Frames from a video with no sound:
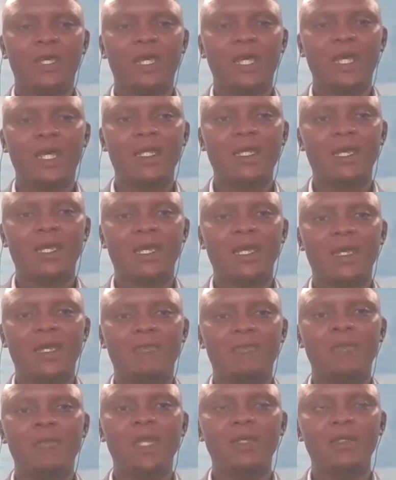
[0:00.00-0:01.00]
and
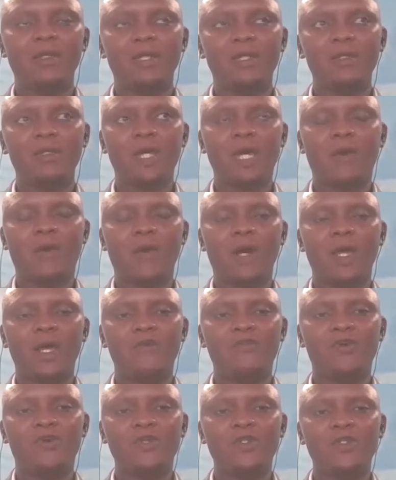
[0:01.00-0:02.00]
make in our
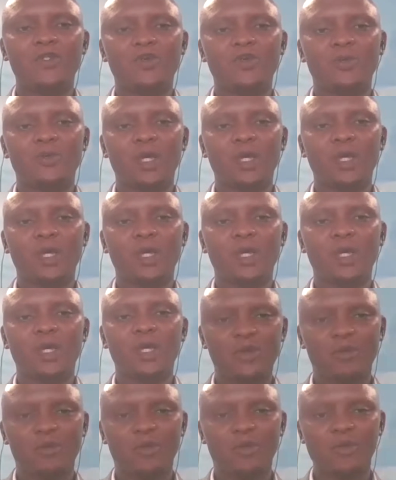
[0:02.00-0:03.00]
efforts to make sure
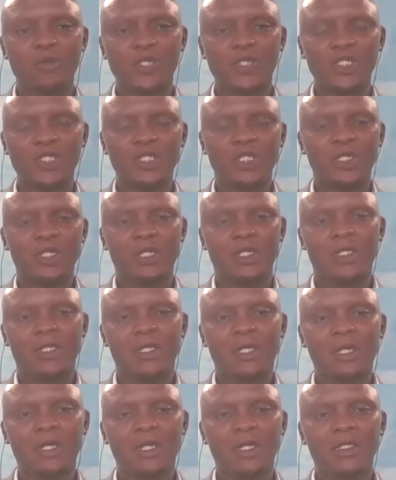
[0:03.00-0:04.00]
that we push
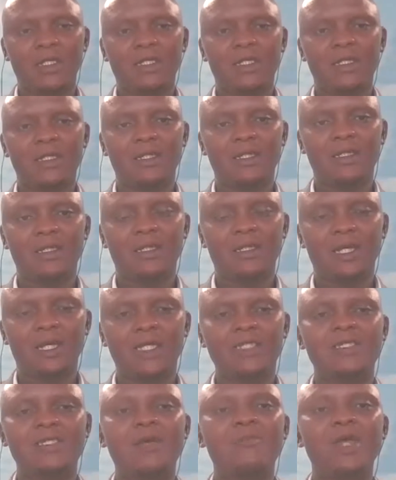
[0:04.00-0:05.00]
the
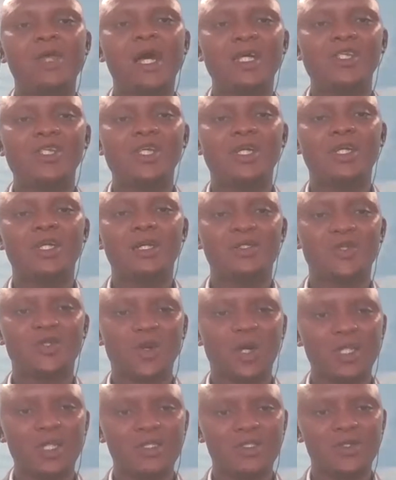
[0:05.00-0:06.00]
SME agenda
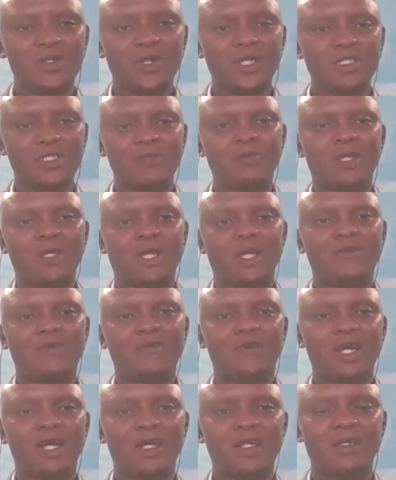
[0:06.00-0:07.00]
towards tourism
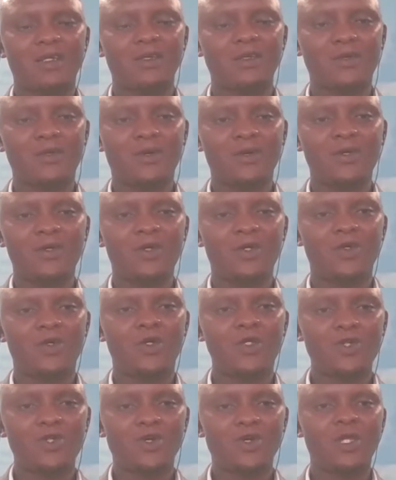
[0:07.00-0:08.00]
recovery,
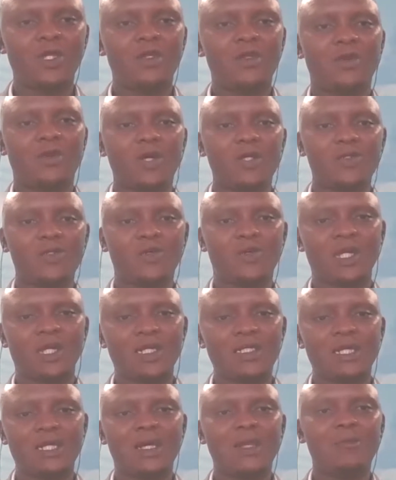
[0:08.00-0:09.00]
not only in
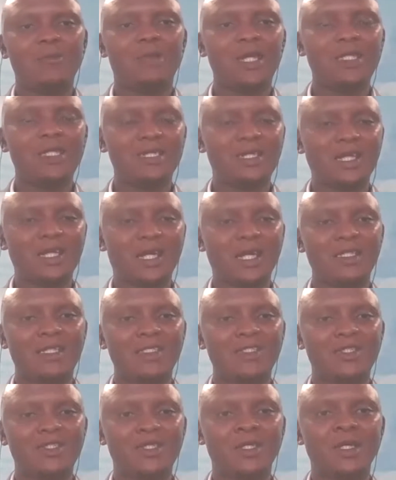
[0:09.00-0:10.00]
KwaZulu-Natal, but in the
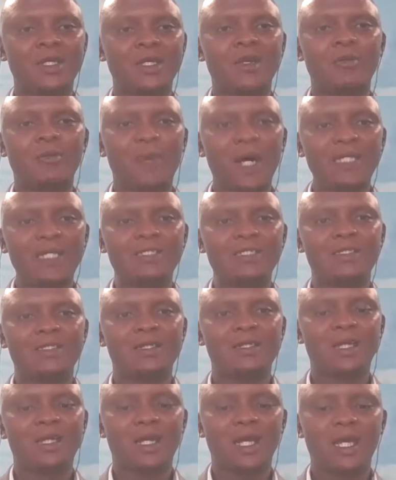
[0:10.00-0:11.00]
country.
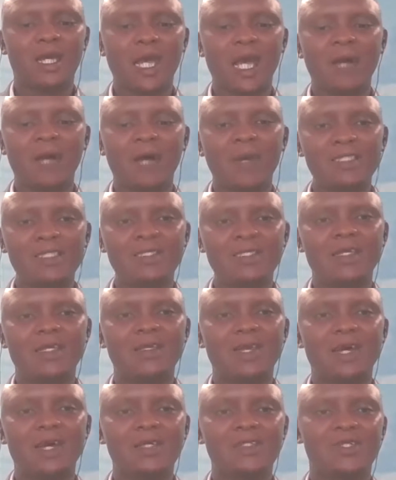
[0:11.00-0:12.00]
But I must say
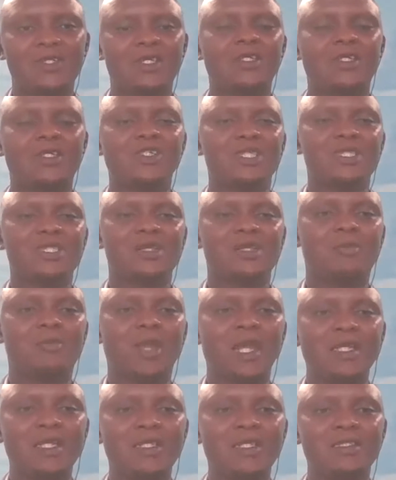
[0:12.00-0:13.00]
there are strategies in
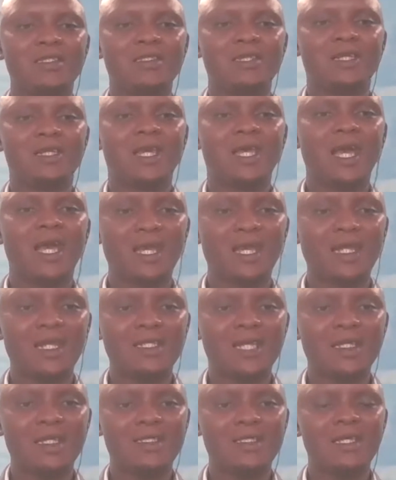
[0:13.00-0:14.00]
place. And
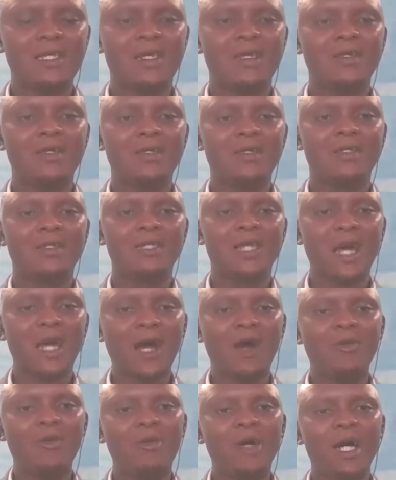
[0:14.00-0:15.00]
as I say, the
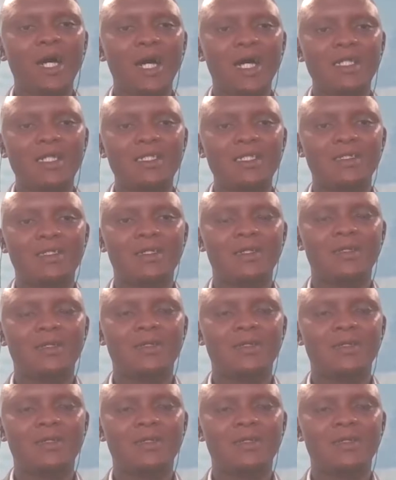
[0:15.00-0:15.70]
how part,